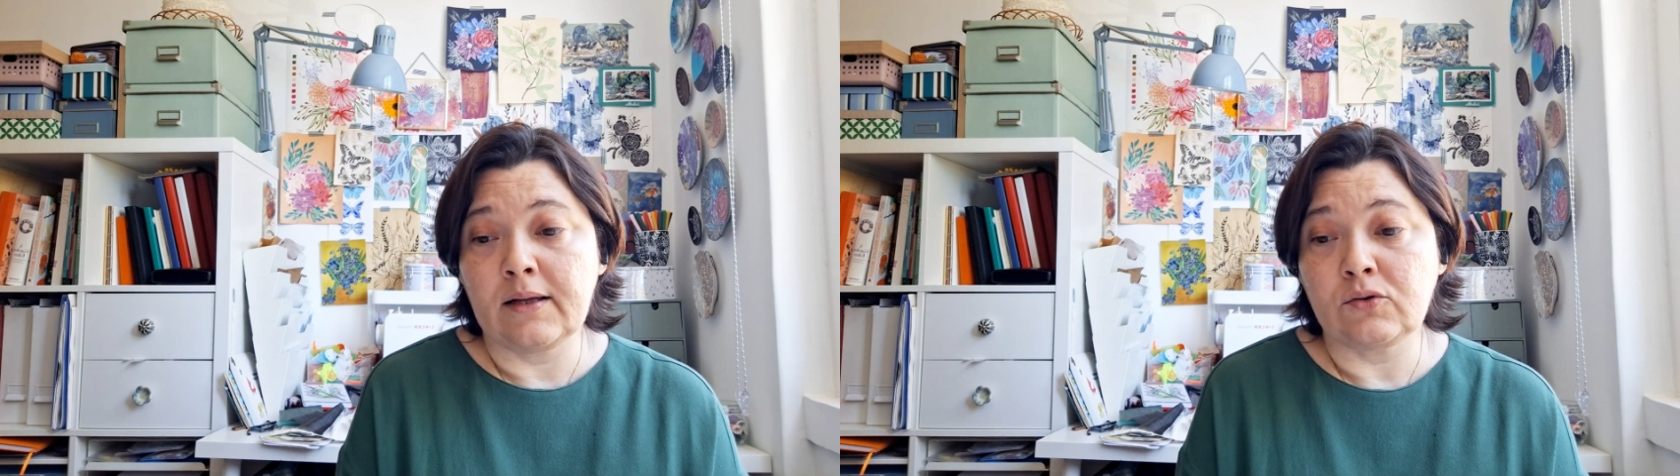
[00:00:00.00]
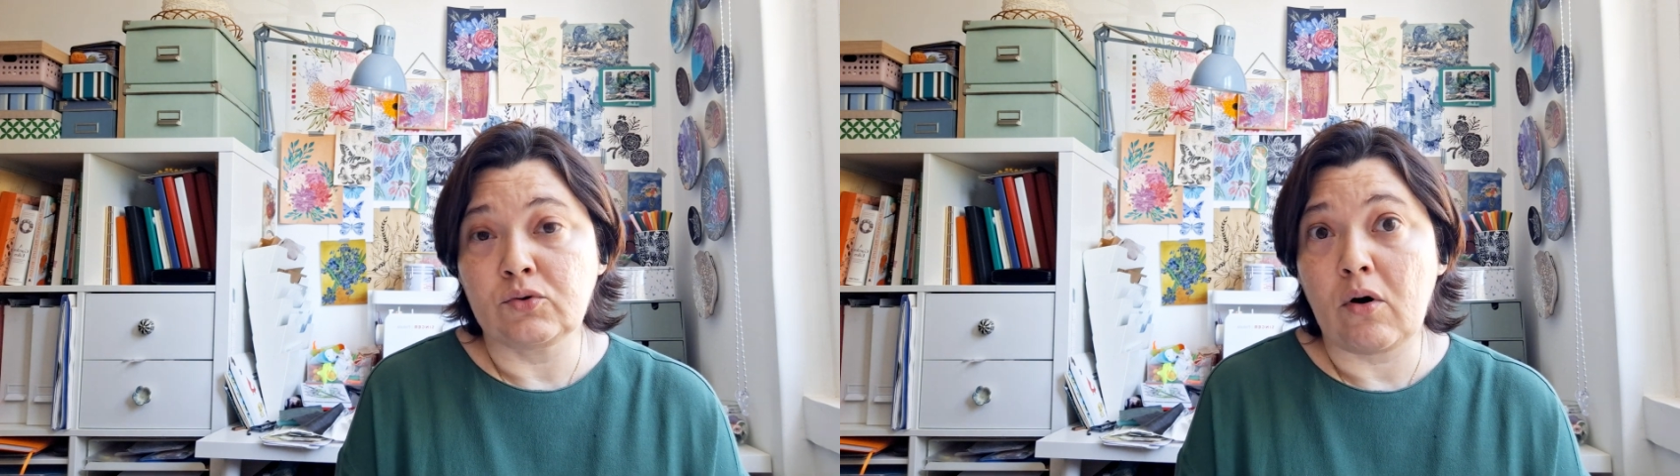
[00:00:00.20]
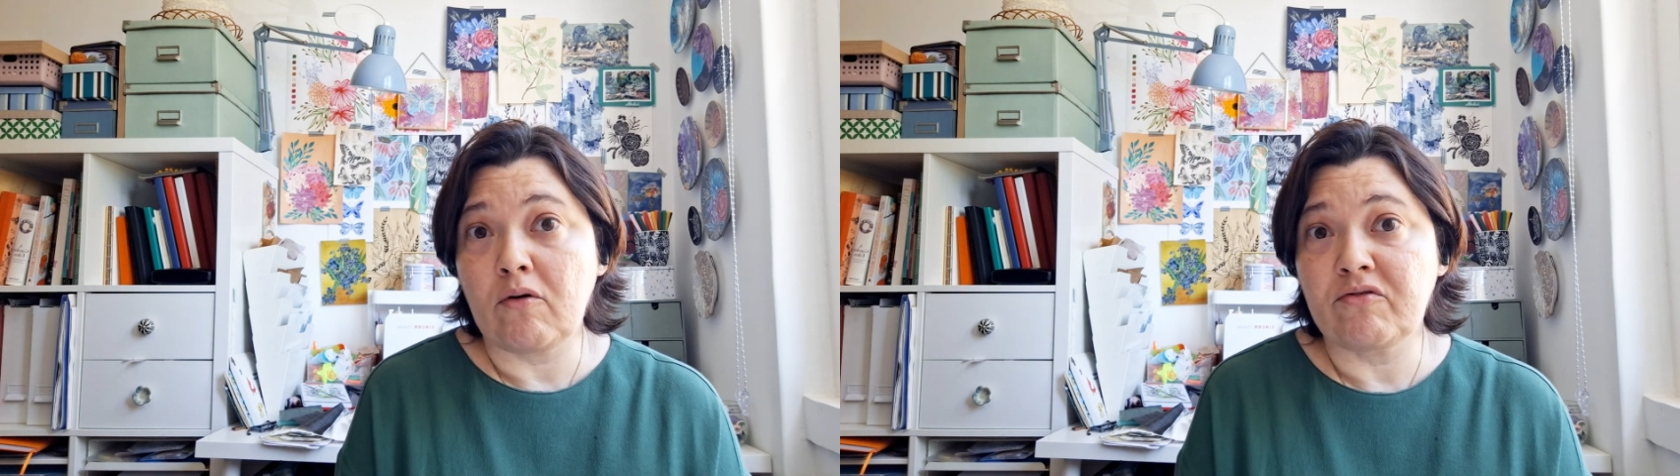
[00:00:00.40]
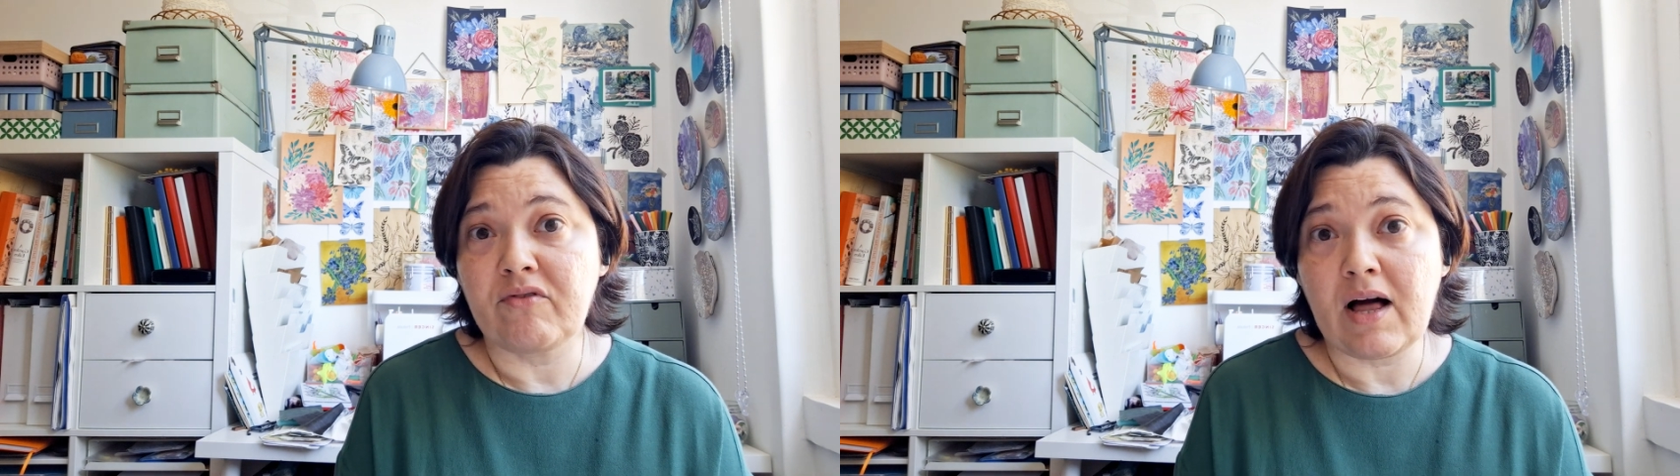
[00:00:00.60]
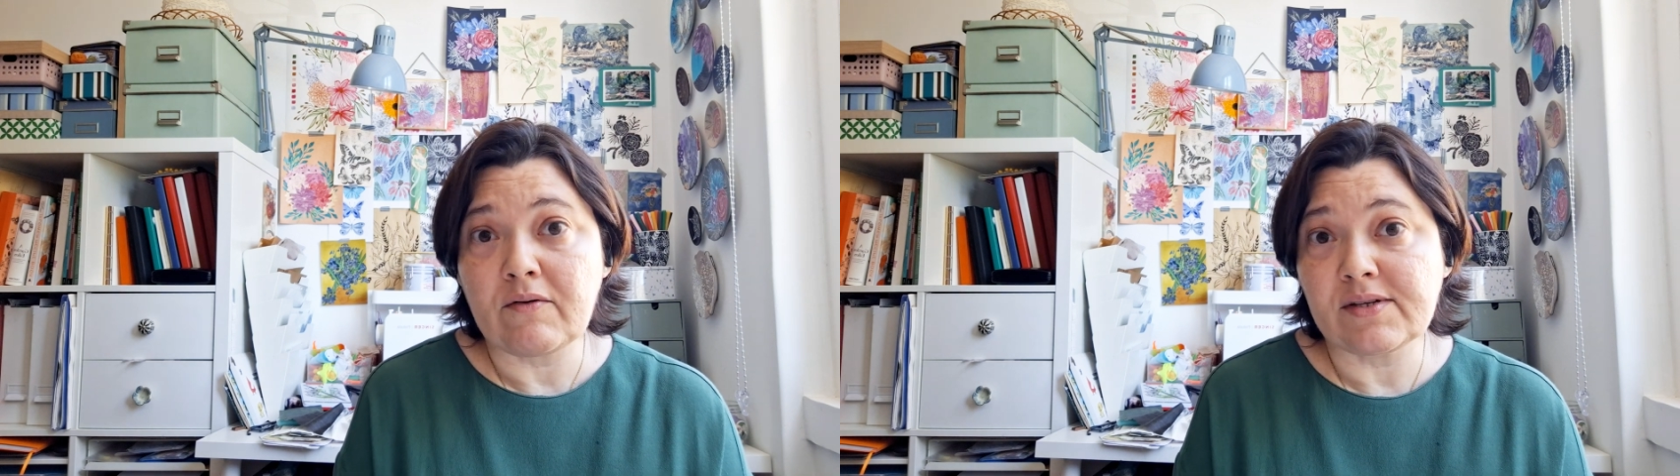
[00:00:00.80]
draw
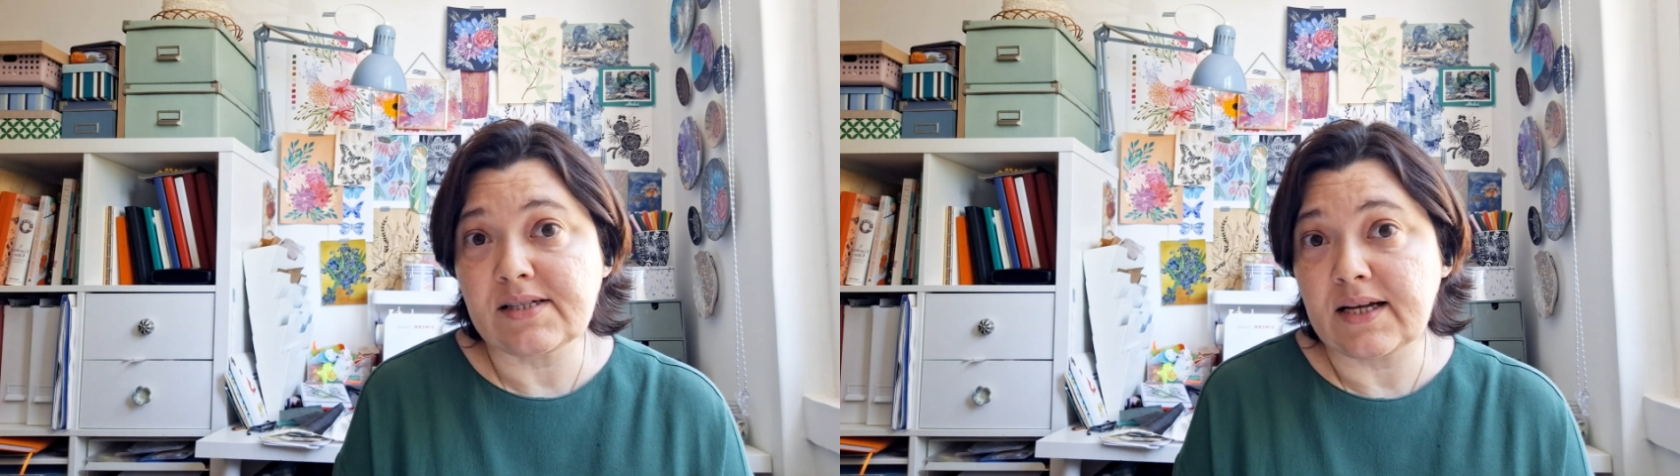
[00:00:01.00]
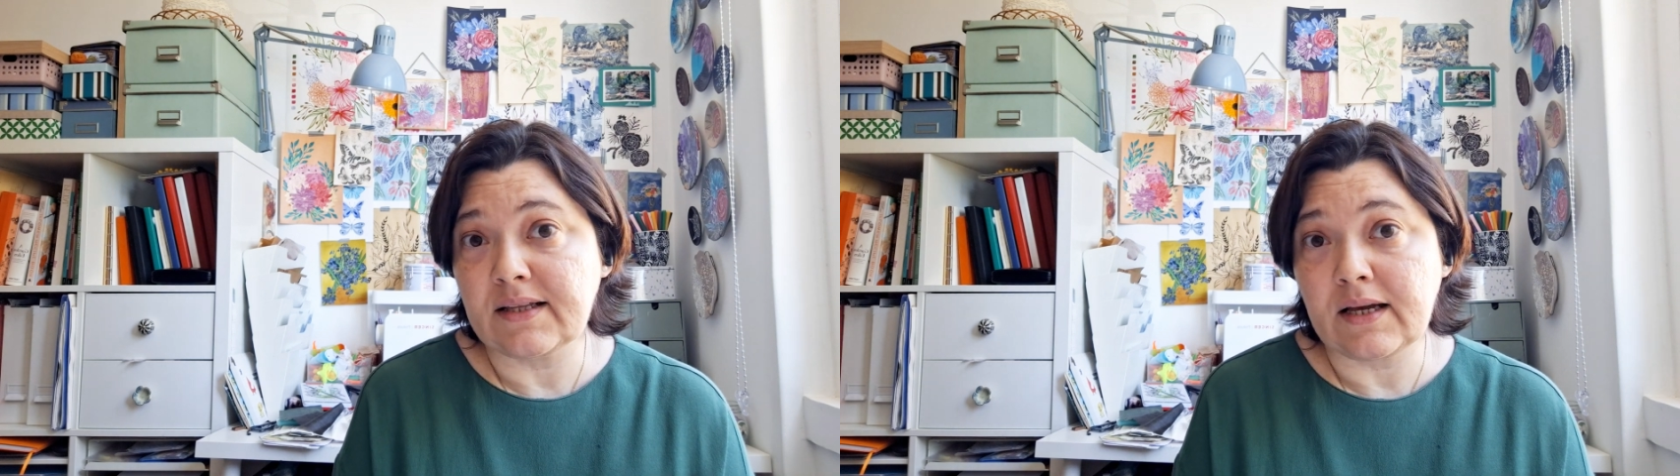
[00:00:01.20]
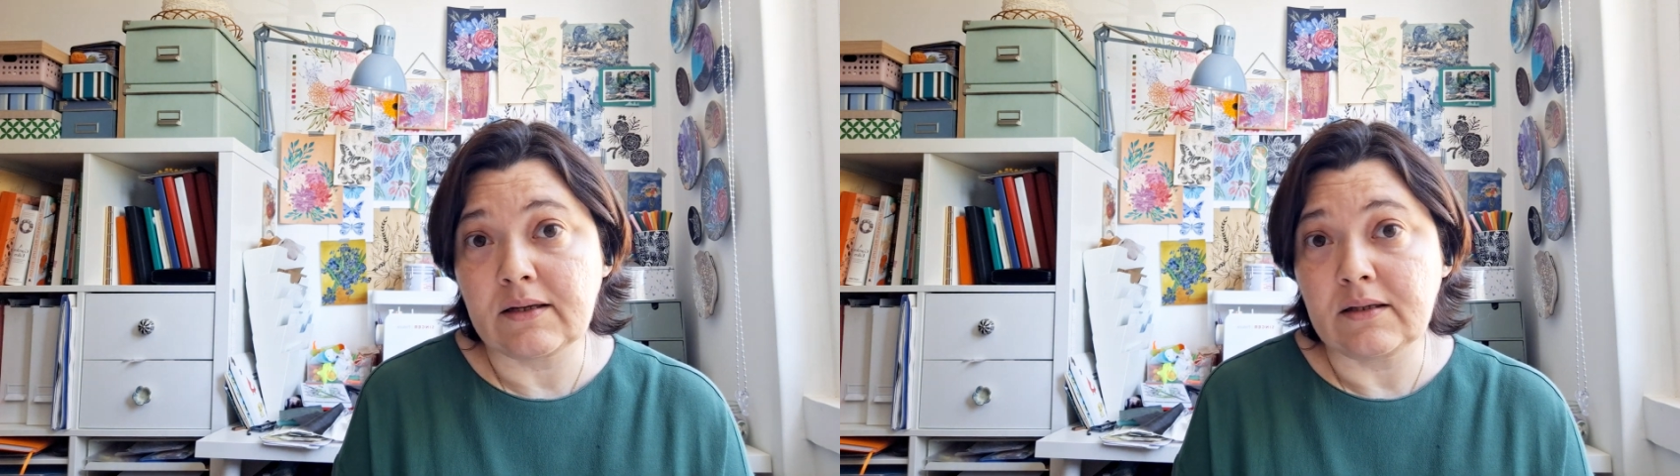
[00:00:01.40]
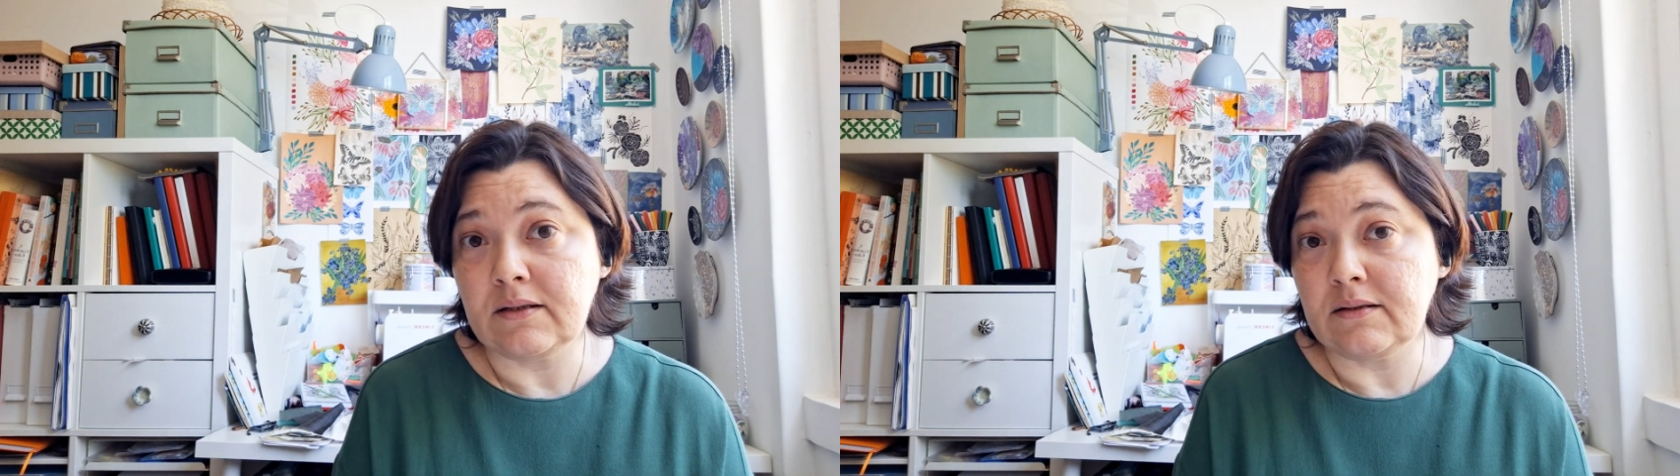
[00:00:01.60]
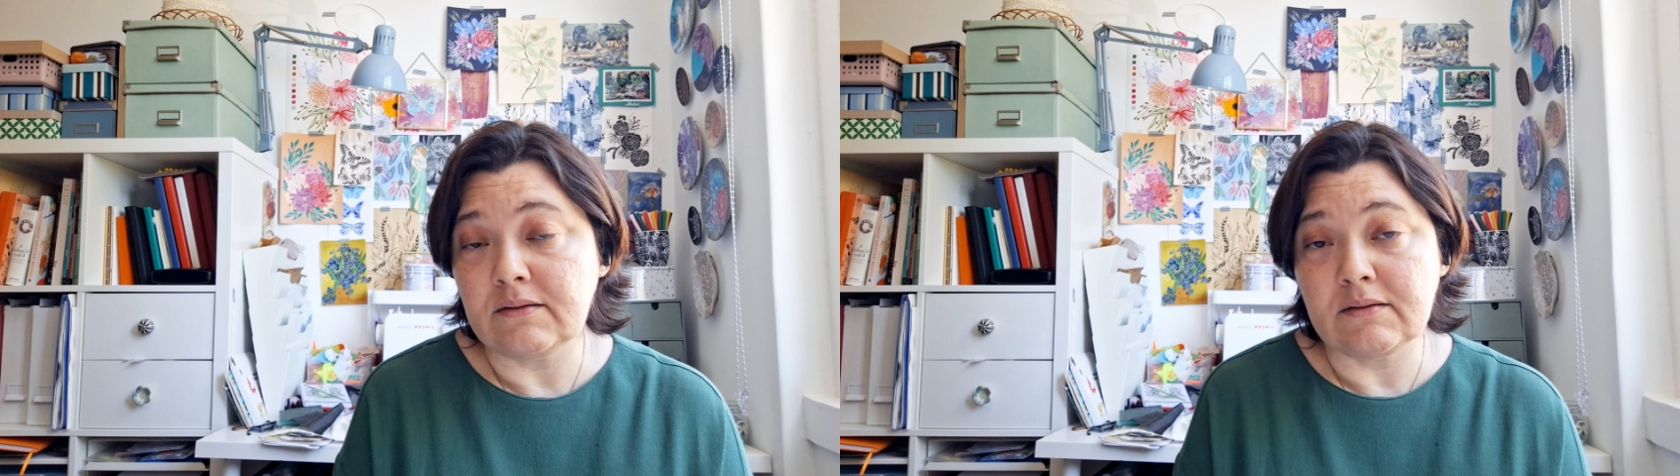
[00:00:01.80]
flowers that
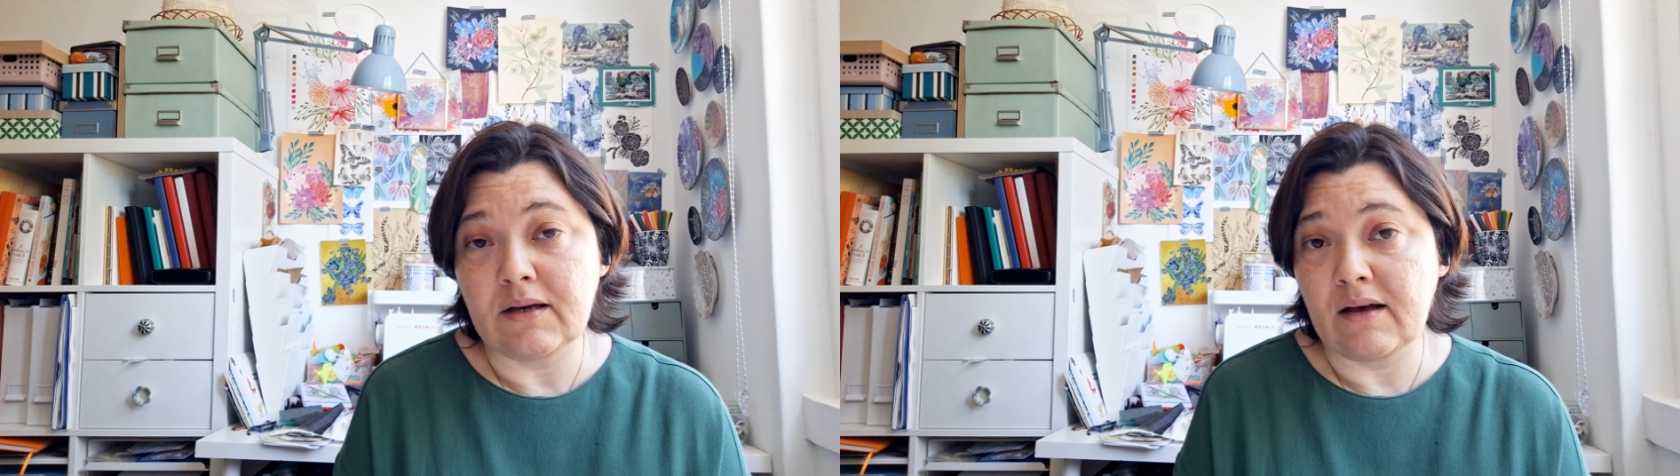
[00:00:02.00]
I